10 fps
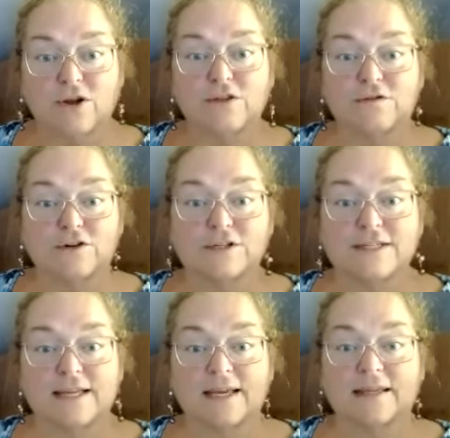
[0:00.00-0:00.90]
on the
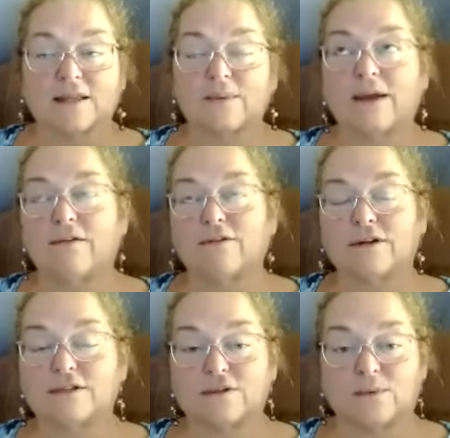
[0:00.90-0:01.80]
first day, and then we have the
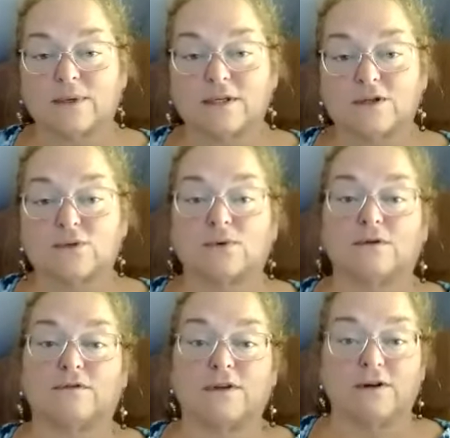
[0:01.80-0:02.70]
rest of the week to sort
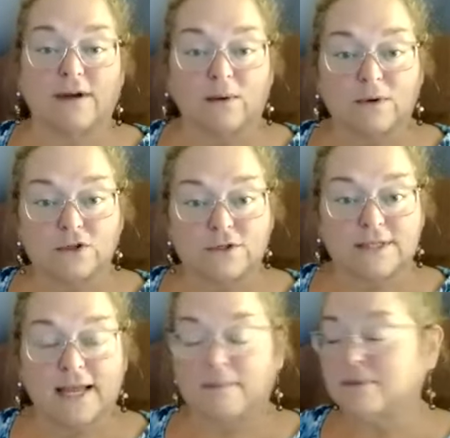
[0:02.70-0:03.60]
of figure out what
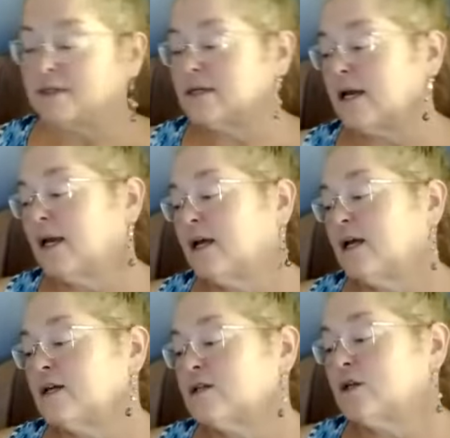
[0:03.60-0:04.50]
just happened.
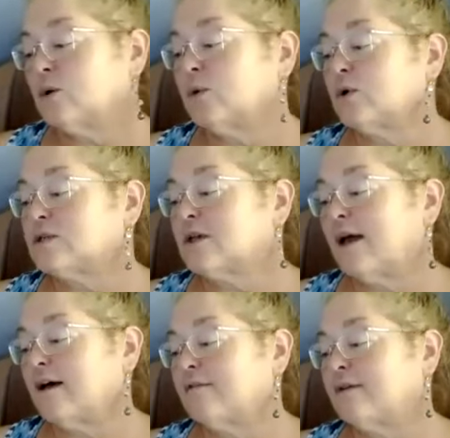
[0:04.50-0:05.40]
So we also
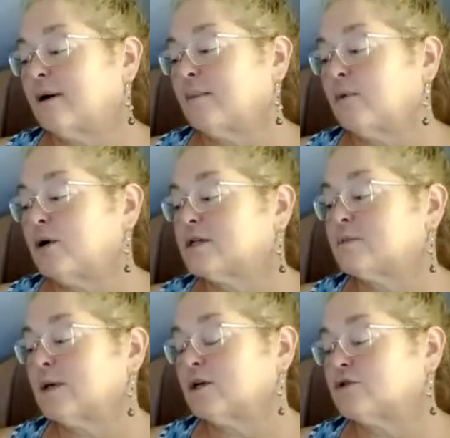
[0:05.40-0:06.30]
have Mars
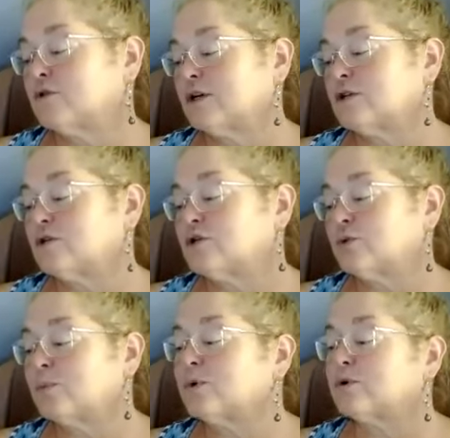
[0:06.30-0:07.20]
make a trine to
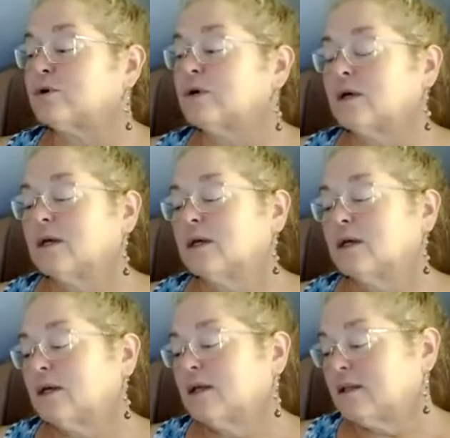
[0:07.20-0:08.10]
Jupiter.
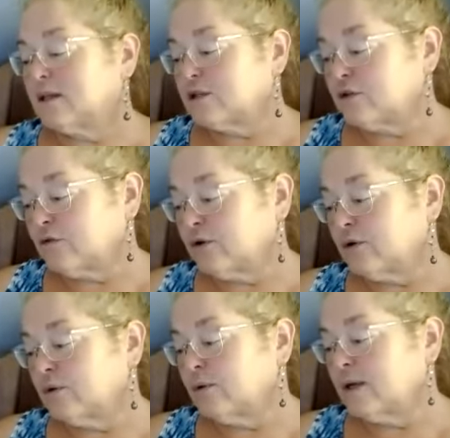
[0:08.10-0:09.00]
This for
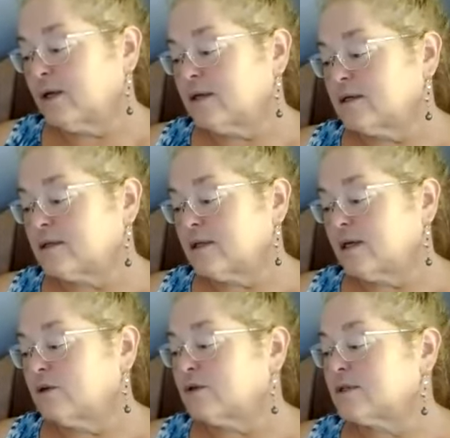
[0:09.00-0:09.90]
you is
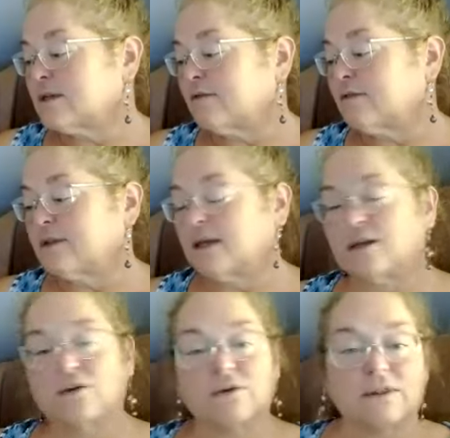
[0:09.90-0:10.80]
in your seventh
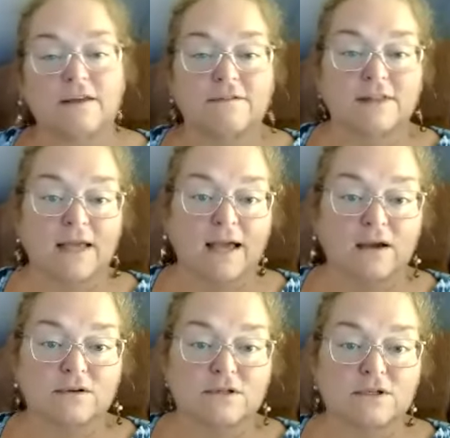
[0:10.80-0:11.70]
and your 11th
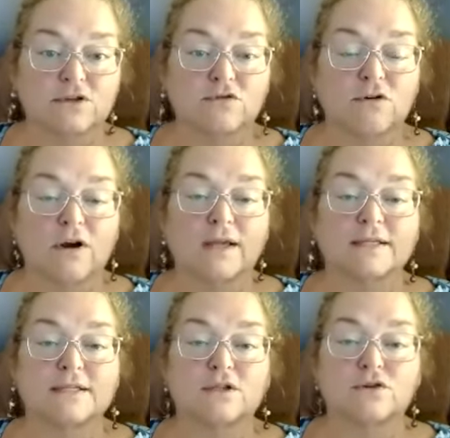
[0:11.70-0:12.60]
house
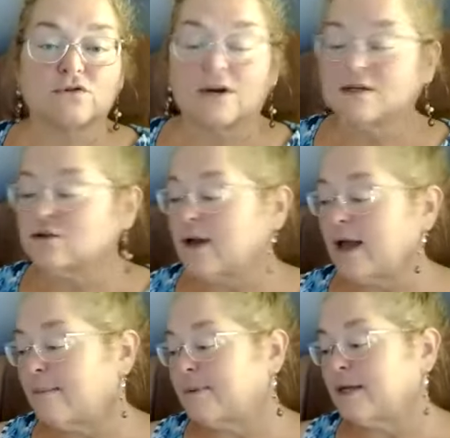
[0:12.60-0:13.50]
trines. The trines are
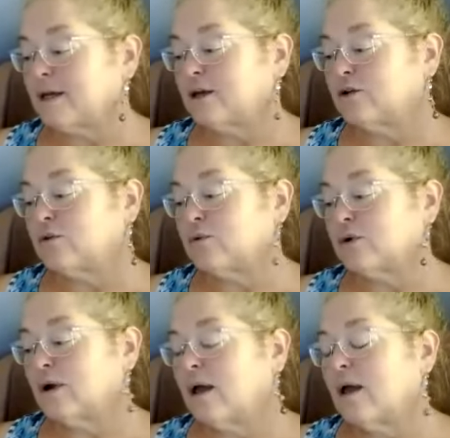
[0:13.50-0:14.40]
happening in
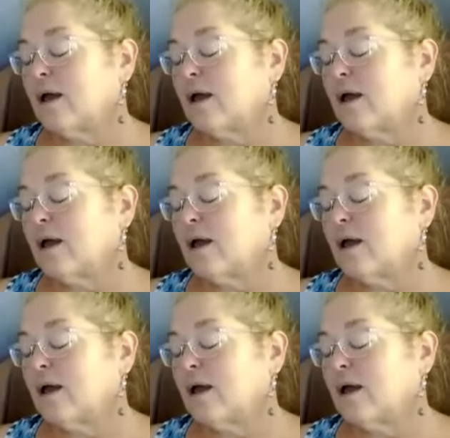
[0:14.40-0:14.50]
your